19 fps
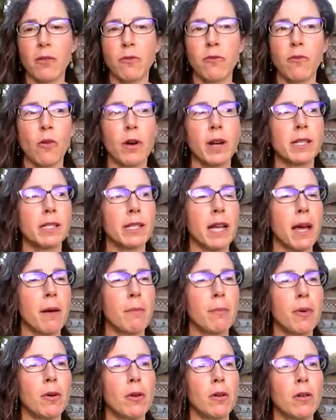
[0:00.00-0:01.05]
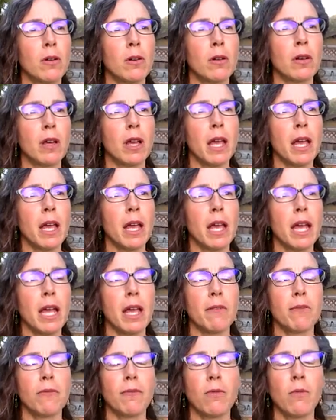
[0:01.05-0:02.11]
for example,
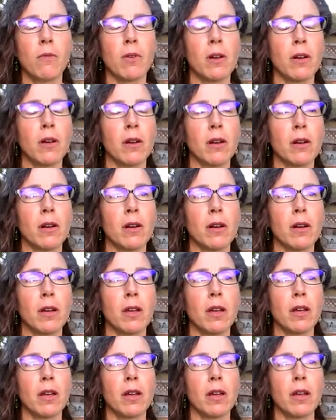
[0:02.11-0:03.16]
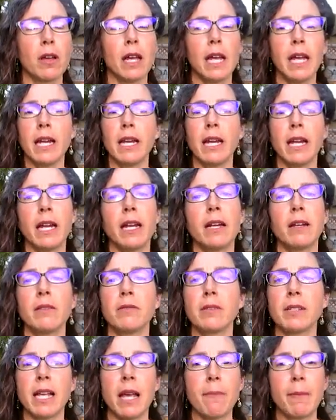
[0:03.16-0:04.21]
if we're
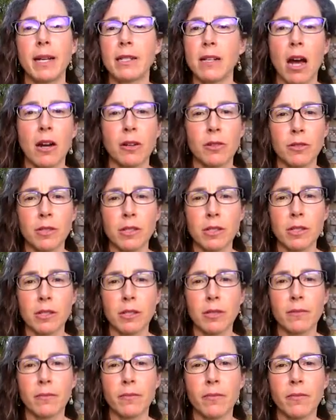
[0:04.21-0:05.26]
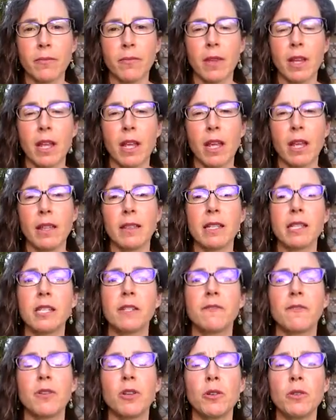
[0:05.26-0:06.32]
eating, say, McDonald's,
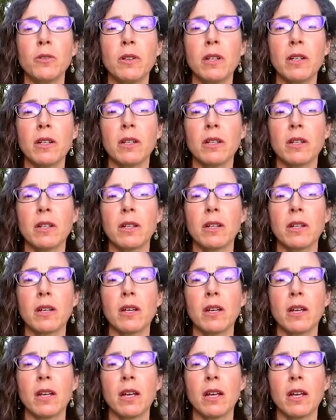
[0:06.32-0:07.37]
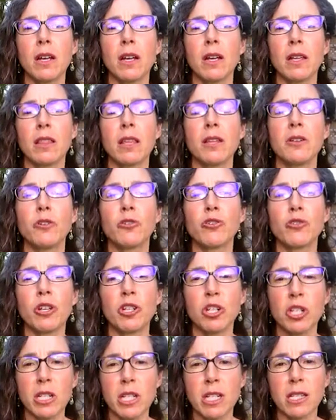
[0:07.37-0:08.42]
this food, the
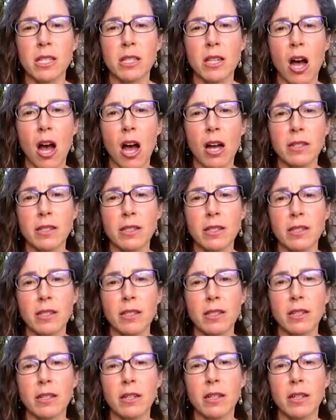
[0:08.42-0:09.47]
nutrition is lost.